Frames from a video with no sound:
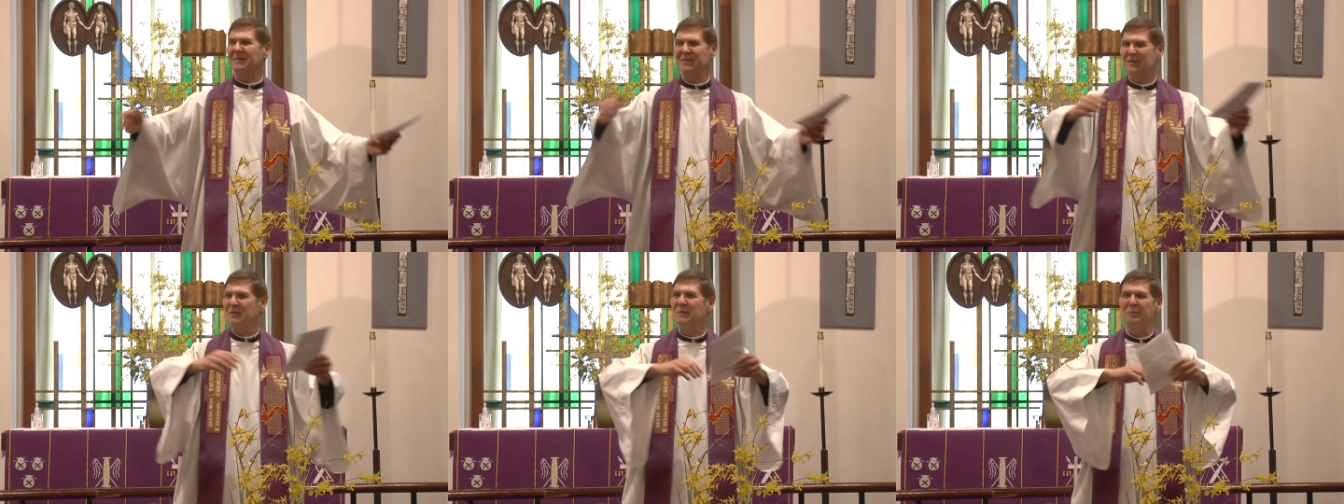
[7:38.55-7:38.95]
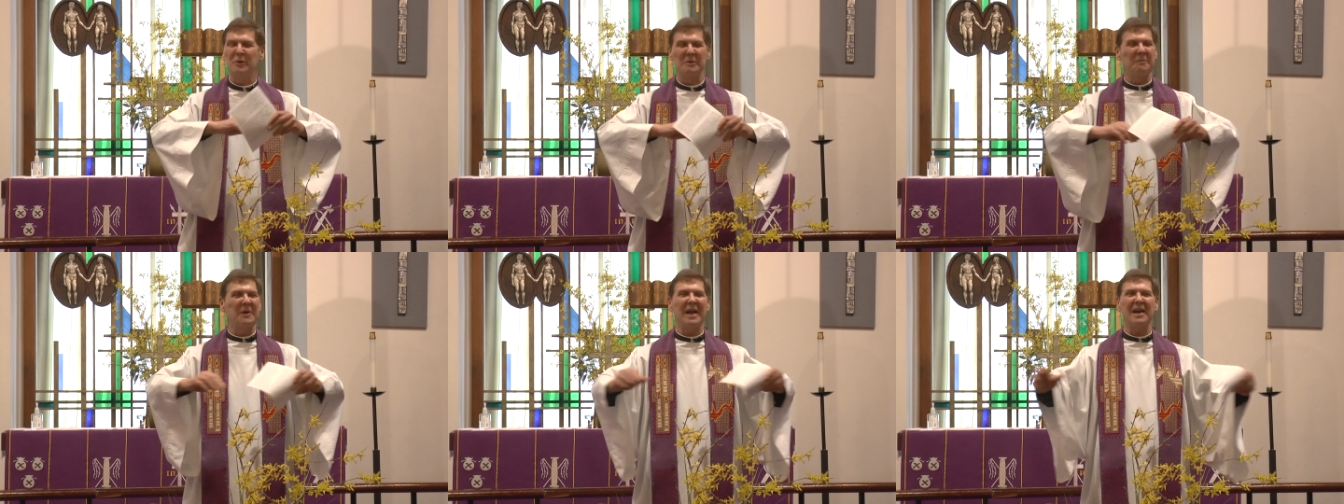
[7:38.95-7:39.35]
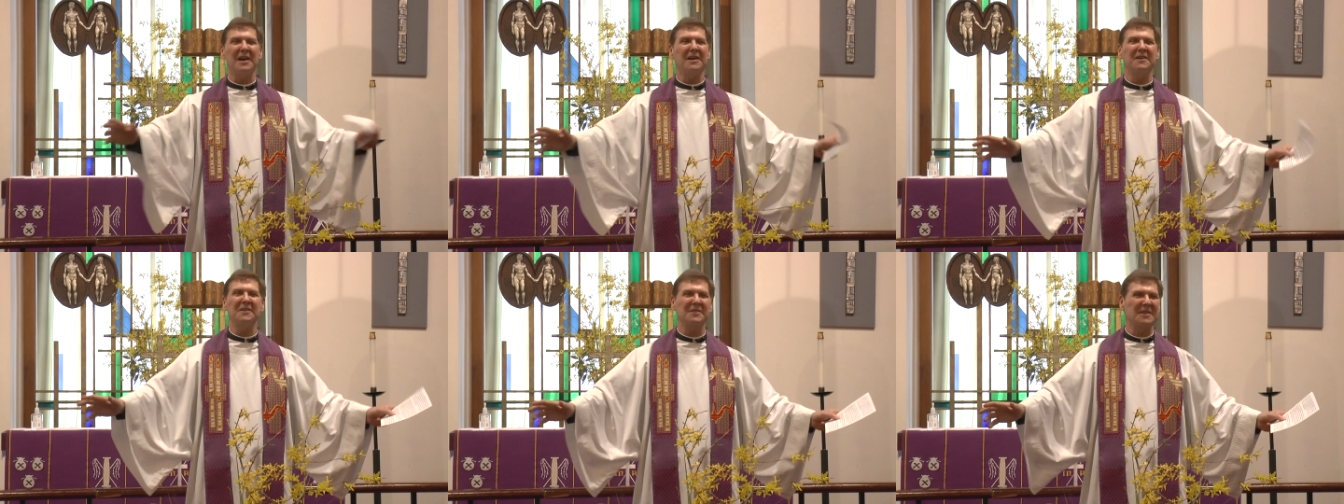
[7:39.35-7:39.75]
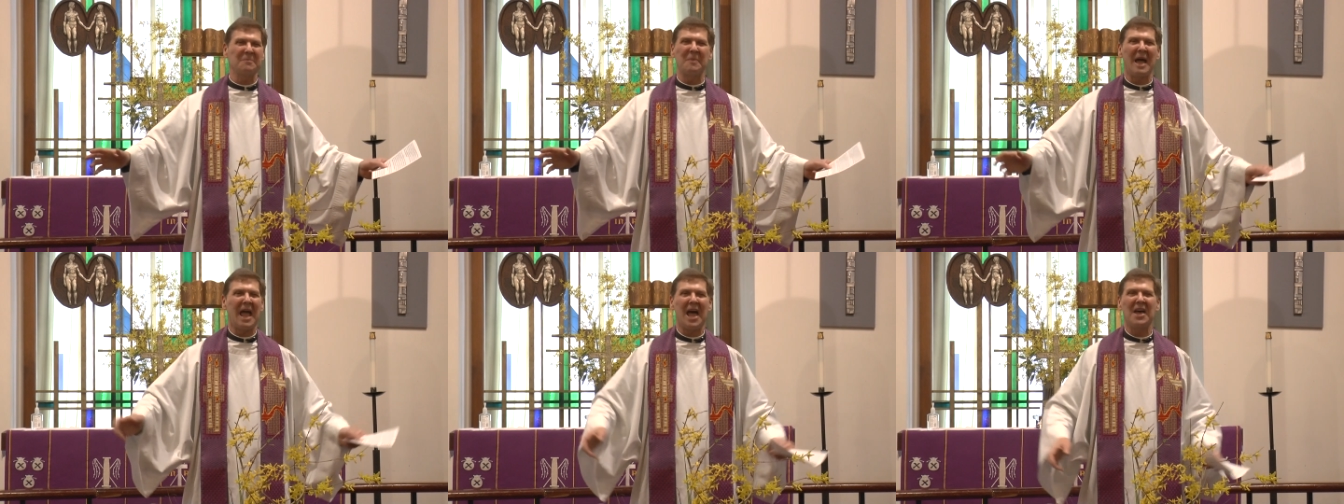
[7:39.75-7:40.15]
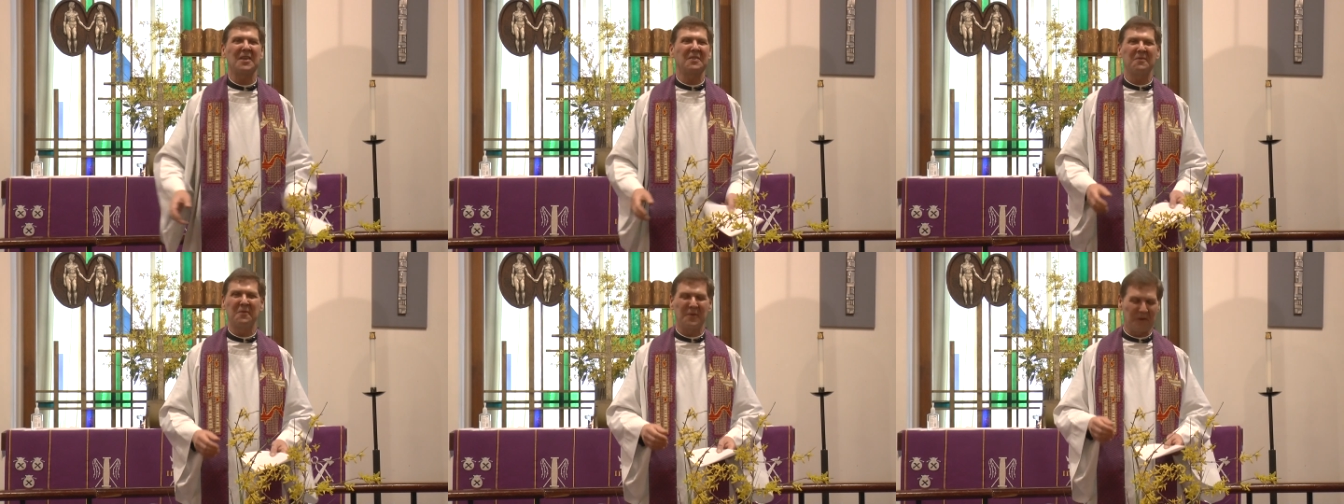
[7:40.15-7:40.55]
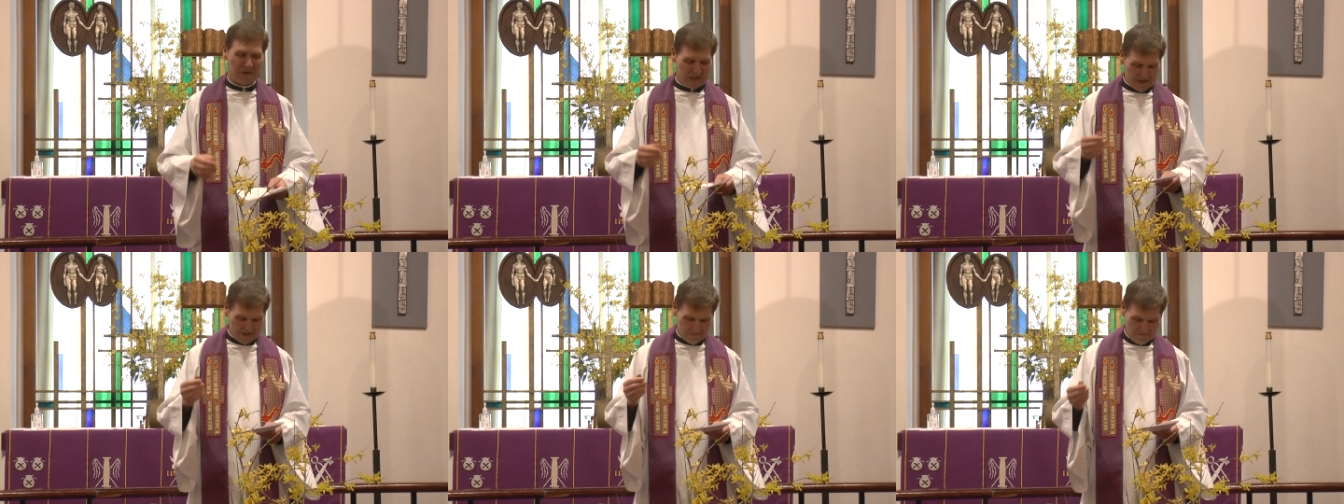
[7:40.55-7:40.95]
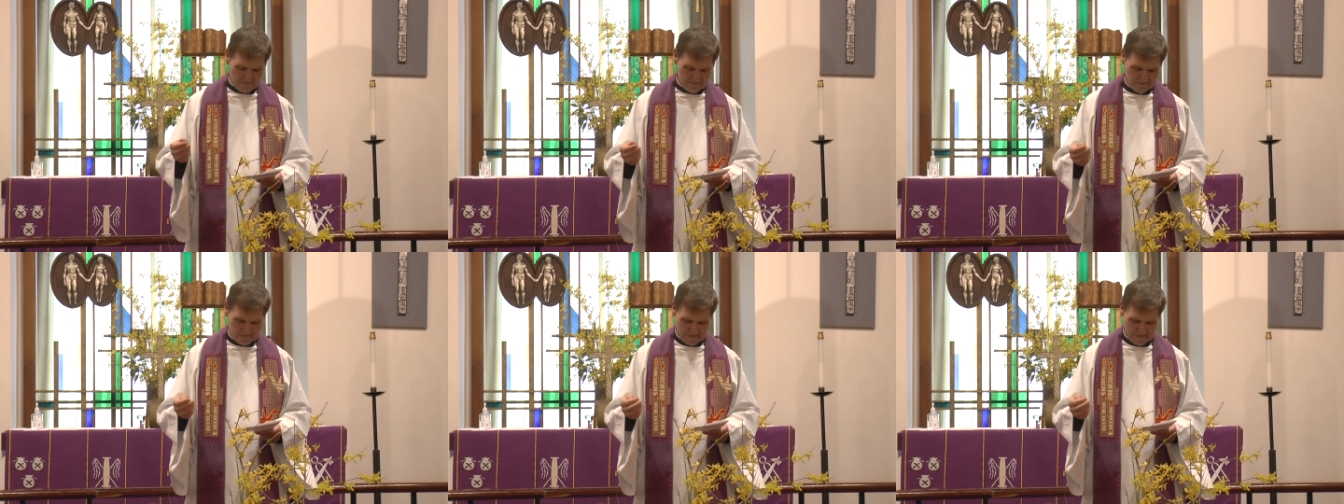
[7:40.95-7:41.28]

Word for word: to prepare the path for him